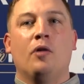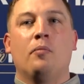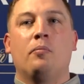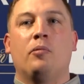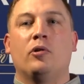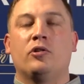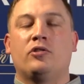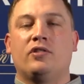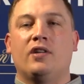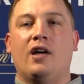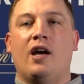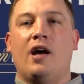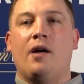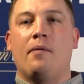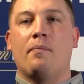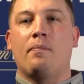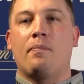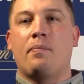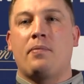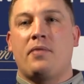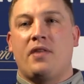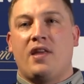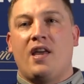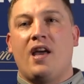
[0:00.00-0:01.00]
But
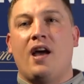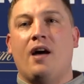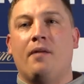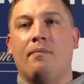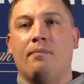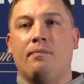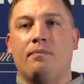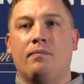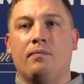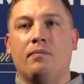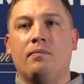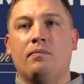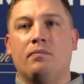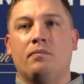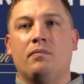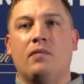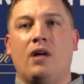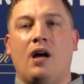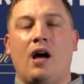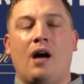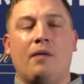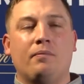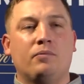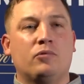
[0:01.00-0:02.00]
I'm
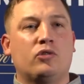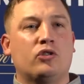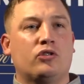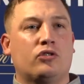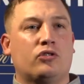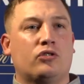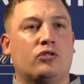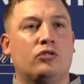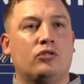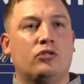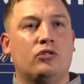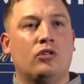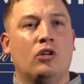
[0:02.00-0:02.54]
just